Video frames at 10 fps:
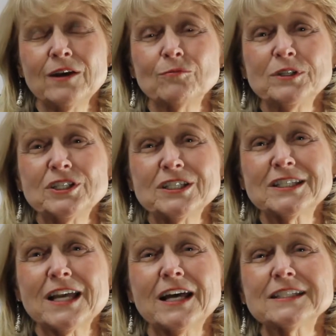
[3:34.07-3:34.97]
which
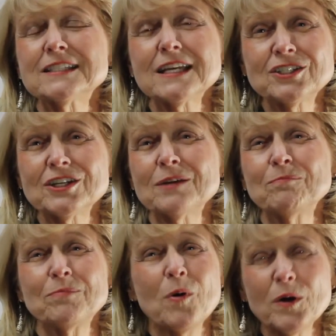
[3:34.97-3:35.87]
is such an
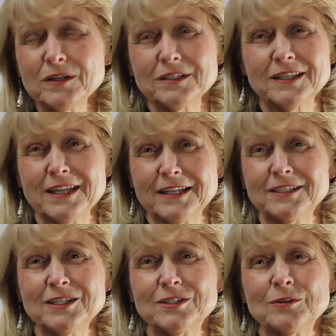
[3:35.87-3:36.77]
important thing
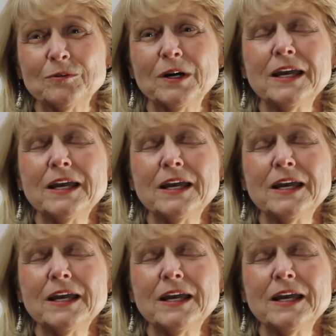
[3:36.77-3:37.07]
to do.